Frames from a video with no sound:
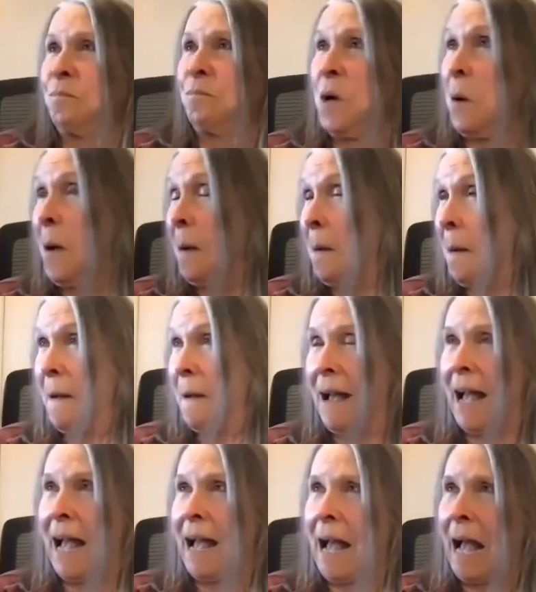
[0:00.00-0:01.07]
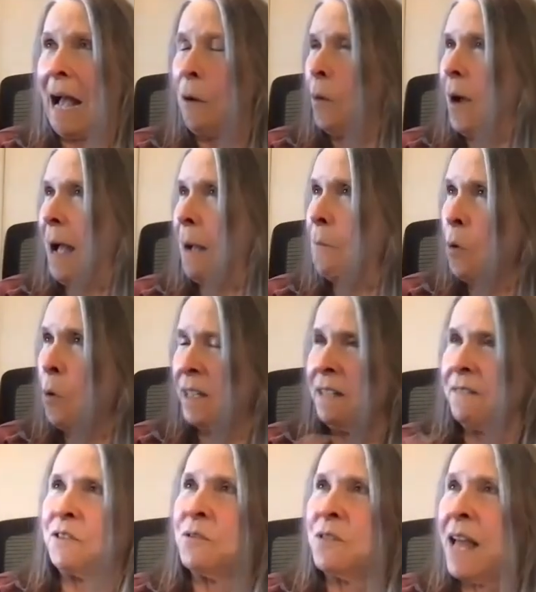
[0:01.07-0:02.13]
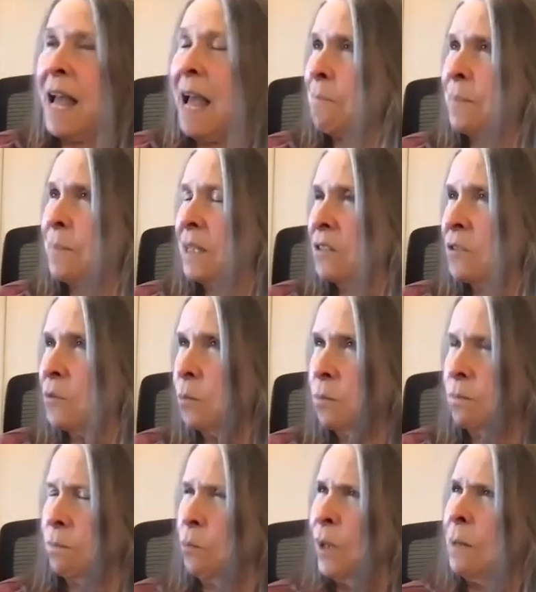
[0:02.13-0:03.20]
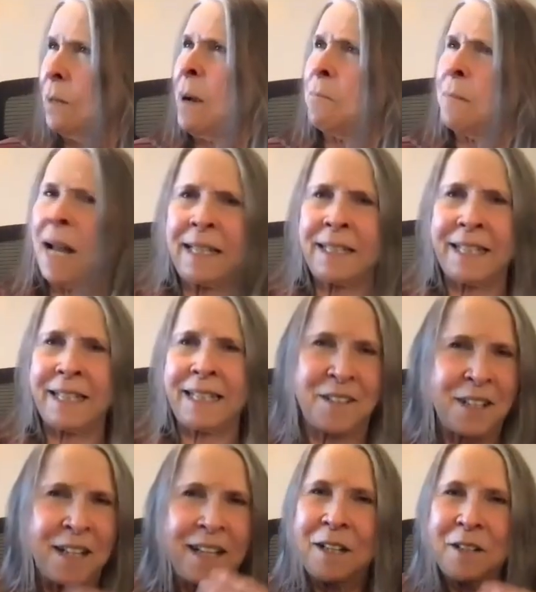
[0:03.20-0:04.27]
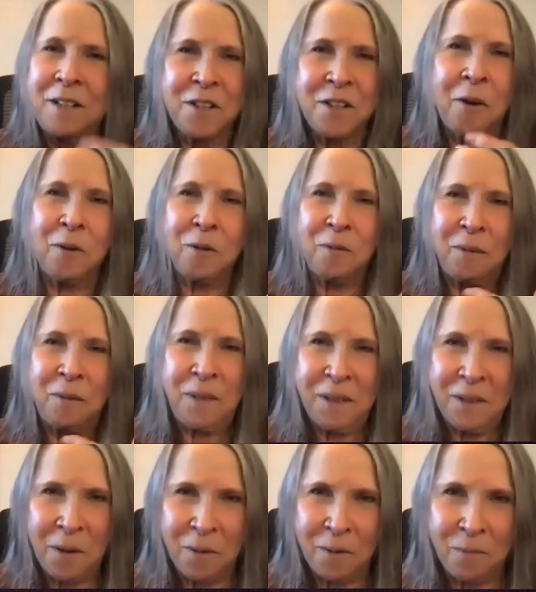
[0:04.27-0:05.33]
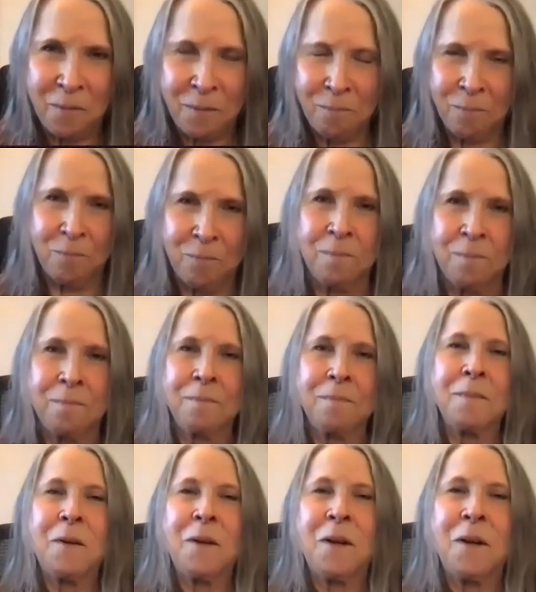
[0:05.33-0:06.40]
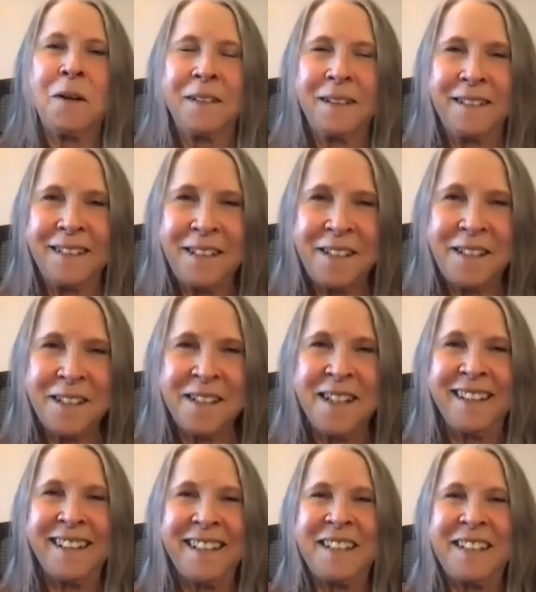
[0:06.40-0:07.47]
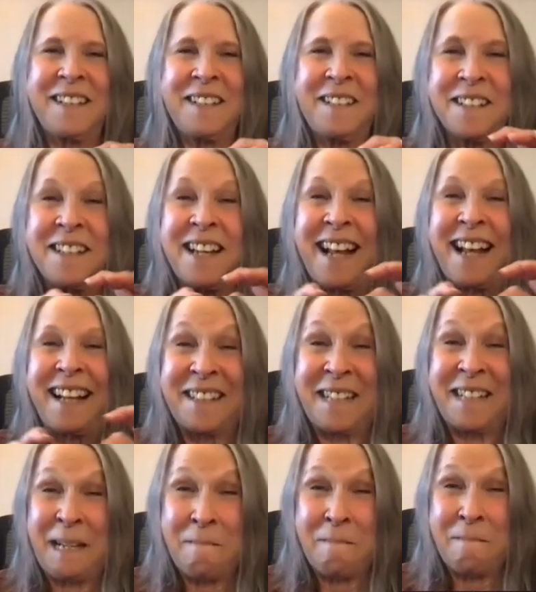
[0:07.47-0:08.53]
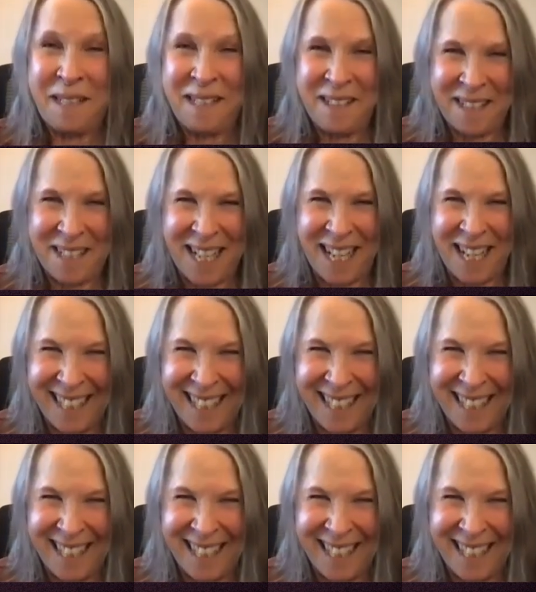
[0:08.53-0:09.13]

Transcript: you know, I won't give you that because what about my needs? So, you know, this is this is not seamless.